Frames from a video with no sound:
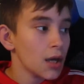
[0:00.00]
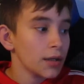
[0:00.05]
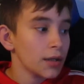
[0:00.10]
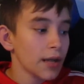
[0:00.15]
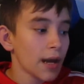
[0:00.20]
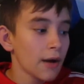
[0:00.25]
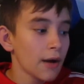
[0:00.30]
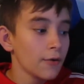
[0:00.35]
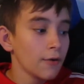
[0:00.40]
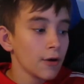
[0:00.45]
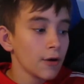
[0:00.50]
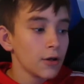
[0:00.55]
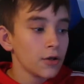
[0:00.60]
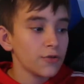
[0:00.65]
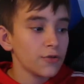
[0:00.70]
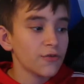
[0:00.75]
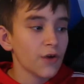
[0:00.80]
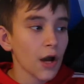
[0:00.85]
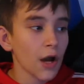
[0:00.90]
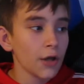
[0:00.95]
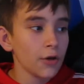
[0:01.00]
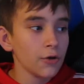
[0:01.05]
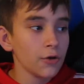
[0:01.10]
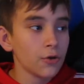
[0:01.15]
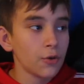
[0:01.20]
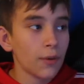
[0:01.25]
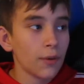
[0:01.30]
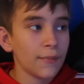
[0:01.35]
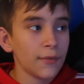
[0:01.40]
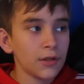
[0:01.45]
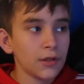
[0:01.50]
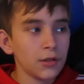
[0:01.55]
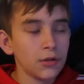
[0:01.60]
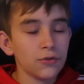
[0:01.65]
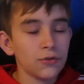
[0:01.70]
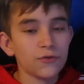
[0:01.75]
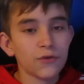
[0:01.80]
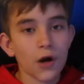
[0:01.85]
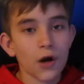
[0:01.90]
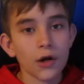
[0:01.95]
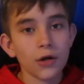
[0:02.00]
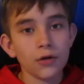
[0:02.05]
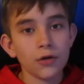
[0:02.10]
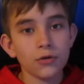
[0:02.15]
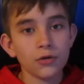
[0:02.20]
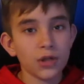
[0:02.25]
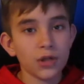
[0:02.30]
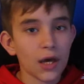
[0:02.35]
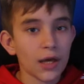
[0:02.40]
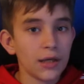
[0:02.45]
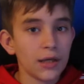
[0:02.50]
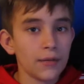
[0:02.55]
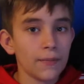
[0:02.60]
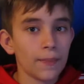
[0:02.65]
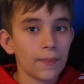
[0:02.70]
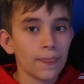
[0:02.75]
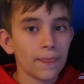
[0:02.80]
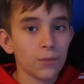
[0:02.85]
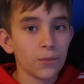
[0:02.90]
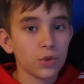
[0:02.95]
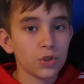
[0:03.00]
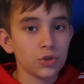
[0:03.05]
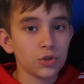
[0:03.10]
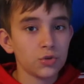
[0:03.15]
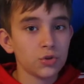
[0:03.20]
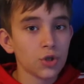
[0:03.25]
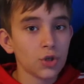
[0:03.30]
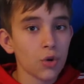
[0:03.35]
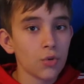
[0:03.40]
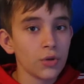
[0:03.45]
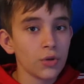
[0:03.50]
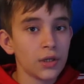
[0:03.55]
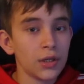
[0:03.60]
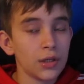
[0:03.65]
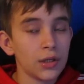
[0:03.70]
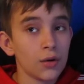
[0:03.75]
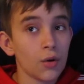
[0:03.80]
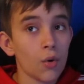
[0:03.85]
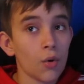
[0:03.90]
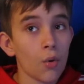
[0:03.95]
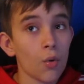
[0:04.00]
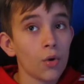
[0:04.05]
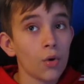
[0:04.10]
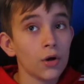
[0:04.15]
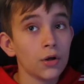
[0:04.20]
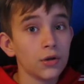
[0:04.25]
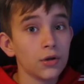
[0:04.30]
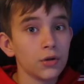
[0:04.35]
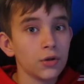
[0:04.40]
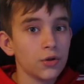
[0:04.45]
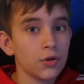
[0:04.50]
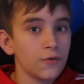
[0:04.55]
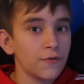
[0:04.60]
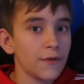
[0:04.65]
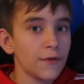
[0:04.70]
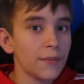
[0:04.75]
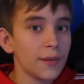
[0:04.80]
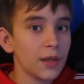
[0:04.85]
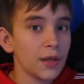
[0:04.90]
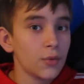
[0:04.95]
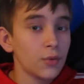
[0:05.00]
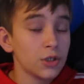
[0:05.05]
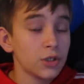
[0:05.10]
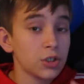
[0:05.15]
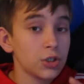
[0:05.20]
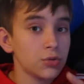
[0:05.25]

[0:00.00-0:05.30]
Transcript: Now, you've got your equipment, you've got your light, which you don't need, or your UVB, which